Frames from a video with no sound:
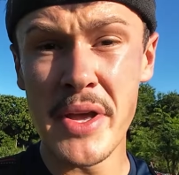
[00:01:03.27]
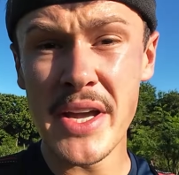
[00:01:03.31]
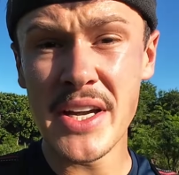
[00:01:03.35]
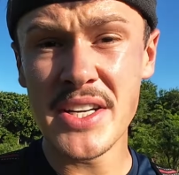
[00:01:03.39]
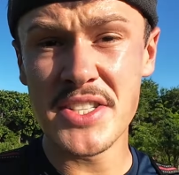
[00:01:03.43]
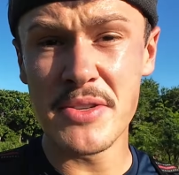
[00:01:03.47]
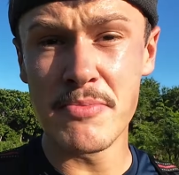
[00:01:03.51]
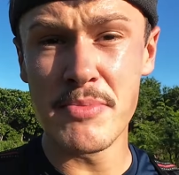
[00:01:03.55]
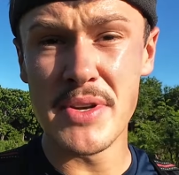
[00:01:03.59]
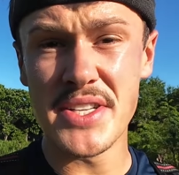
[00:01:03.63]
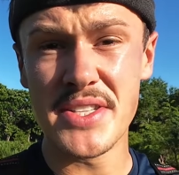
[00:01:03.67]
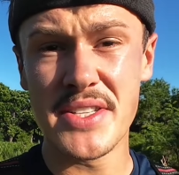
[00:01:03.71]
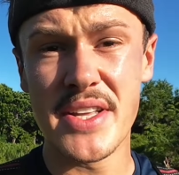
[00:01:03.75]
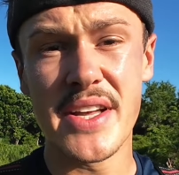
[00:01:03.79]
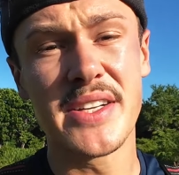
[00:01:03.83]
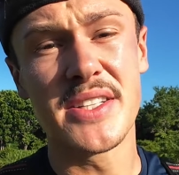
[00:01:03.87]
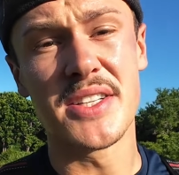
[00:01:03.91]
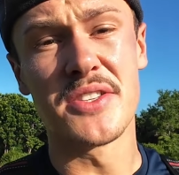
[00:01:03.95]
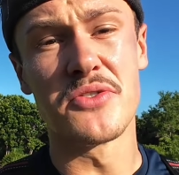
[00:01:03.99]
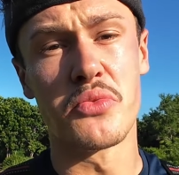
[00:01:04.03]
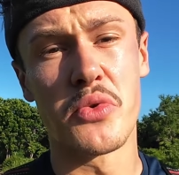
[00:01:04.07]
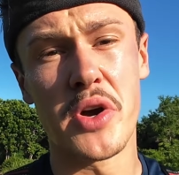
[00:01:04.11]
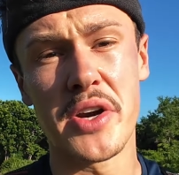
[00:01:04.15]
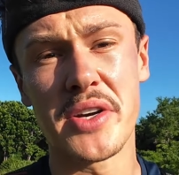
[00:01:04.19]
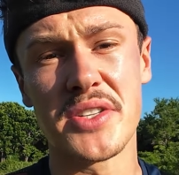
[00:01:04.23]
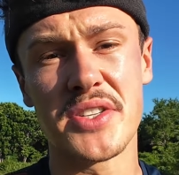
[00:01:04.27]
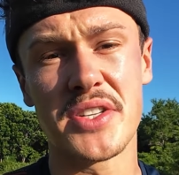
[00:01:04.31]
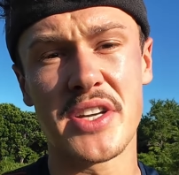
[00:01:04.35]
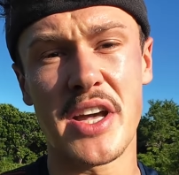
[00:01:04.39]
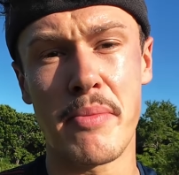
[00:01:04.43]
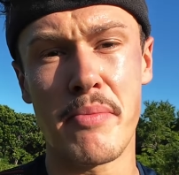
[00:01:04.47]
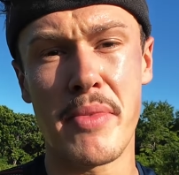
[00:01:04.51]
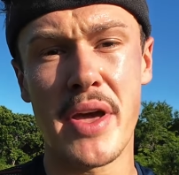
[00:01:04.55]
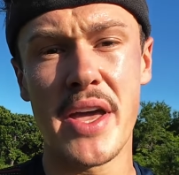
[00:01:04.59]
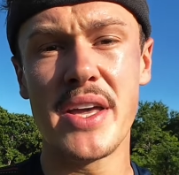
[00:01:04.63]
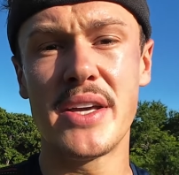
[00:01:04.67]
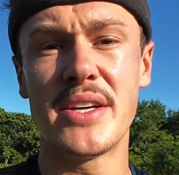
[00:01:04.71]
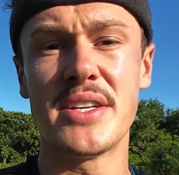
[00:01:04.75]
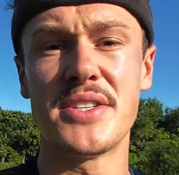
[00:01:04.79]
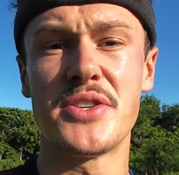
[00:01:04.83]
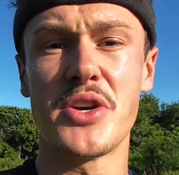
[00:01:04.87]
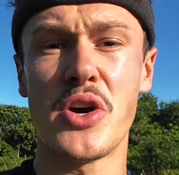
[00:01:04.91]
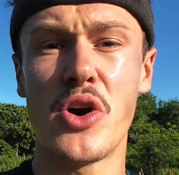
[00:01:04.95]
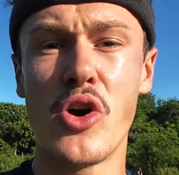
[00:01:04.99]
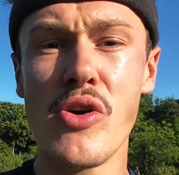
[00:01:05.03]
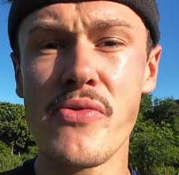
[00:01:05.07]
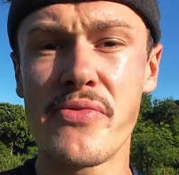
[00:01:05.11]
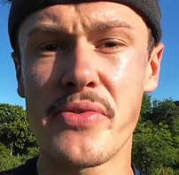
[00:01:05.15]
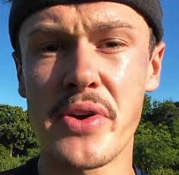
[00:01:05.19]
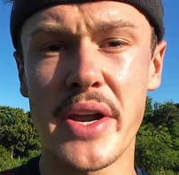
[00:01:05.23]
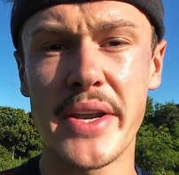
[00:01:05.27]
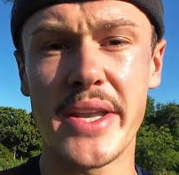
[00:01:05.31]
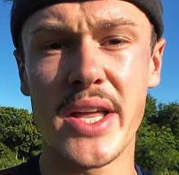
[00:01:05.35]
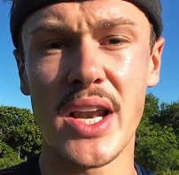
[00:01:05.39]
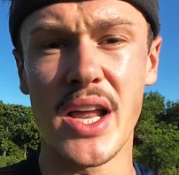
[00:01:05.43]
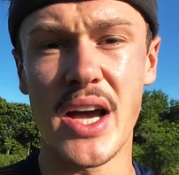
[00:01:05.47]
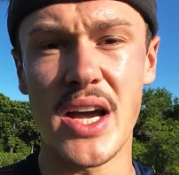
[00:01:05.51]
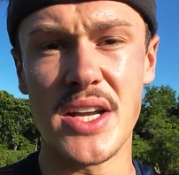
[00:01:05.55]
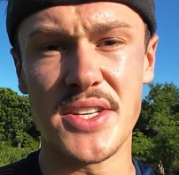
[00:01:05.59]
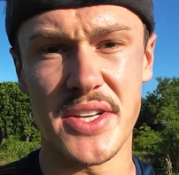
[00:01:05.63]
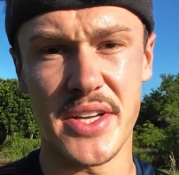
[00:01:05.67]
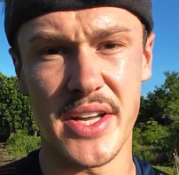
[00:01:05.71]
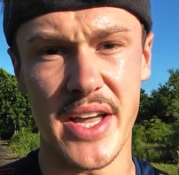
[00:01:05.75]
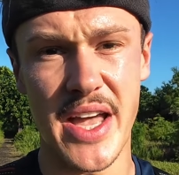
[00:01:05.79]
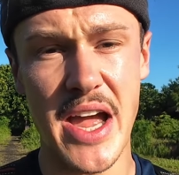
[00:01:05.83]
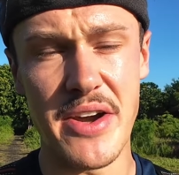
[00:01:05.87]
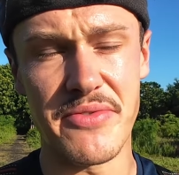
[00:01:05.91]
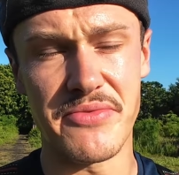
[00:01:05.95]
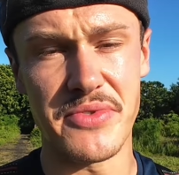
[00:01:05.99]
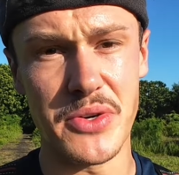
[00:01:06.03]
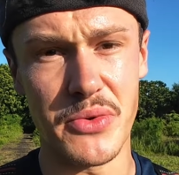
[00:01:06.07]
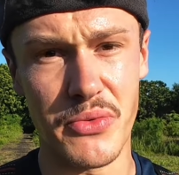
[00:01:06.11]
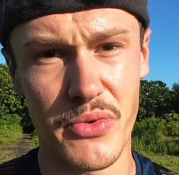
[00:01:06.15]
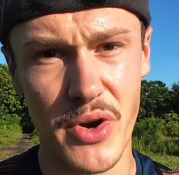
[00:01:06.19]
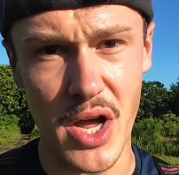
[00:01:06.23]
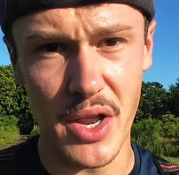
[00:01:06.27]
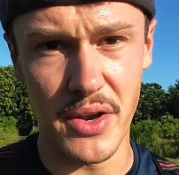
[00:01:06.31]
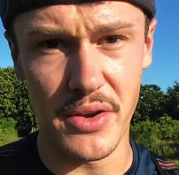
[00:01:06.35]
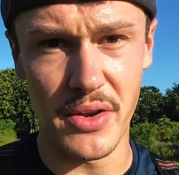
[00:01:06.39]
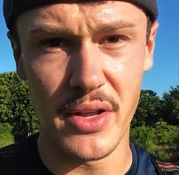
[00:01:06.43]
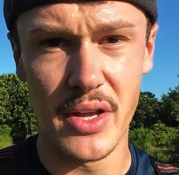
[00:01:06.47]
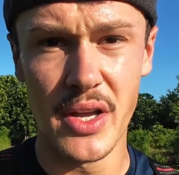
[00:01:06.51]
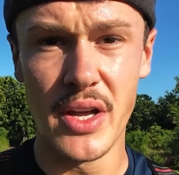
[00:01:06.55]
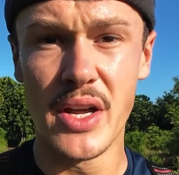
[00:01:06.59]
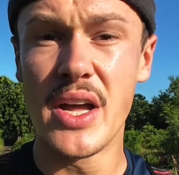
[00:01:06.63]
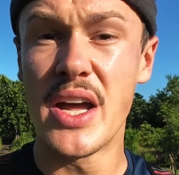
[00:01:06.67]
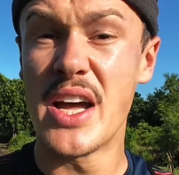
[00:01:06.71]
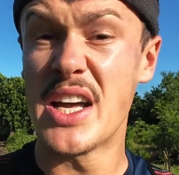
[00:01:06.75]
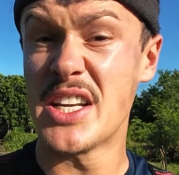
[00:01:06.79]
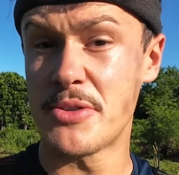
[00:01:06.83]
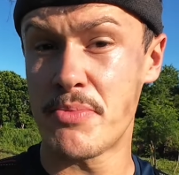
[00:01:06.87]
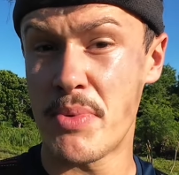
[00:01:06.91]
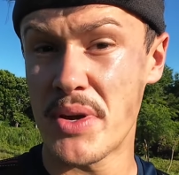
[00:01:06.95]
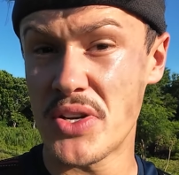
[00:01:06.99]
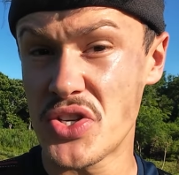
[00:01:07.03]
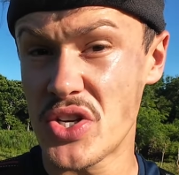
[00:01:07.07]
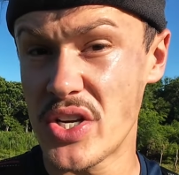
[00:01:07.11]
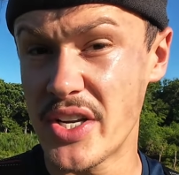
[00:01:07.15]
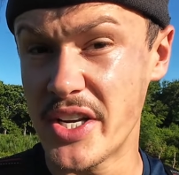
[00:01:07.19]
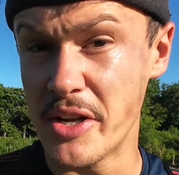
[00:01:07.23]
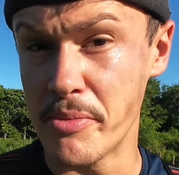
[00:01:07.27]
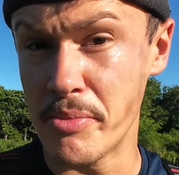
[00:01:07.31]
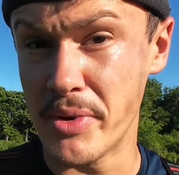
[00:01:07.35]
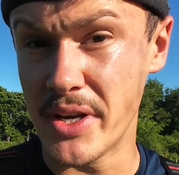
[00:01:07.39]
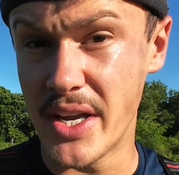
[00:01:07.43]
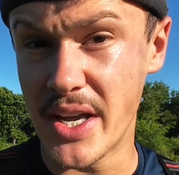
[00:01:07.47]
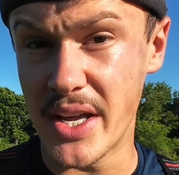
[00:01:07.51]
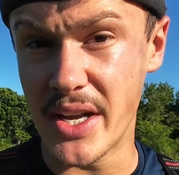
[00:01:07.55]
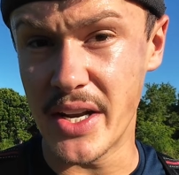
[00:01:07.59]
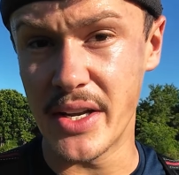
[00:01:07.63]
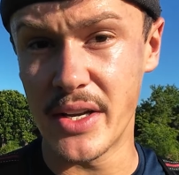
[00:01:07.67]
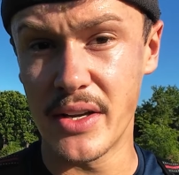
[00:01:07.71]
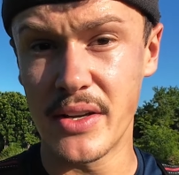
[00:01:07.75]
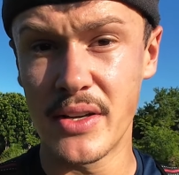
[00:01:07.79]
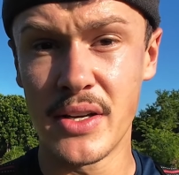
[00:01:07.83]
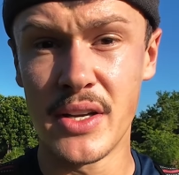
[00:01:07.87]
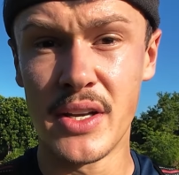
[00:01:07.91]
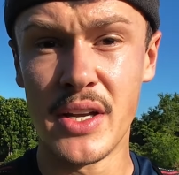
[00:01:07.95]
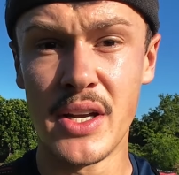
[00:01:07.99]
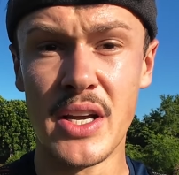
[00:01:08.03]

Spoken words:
biggest mistake that runners can make is overanalyzing every run, especially in the beginning.